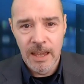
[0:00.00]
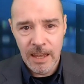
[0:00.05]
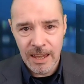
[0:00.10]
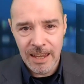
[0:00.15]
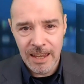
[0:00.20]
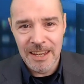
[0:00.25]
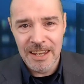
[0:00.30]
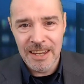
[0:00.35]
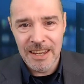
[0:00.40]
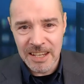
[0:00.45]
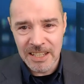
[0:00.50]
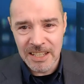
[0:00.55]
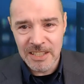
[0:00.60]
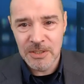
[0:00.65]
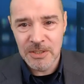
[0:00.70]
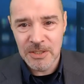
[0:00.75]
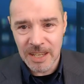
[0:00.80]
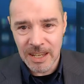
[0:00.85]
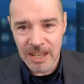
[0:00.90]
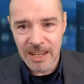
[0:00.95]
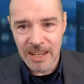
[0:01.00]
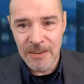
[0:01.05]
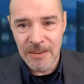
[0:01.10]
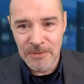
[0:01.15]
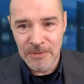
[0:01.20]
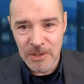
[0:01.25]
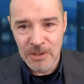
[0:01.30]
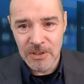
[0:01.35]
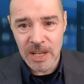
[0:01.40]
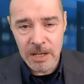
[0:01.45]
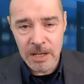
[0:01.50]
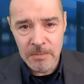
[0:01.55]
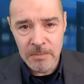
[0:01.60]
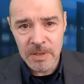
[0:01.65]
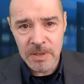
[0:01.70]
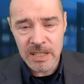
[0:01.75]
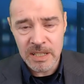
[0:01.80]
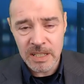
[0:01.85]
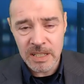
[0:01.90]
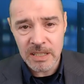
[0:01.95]
It's if you're in
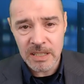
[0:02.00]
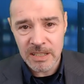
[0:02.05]
business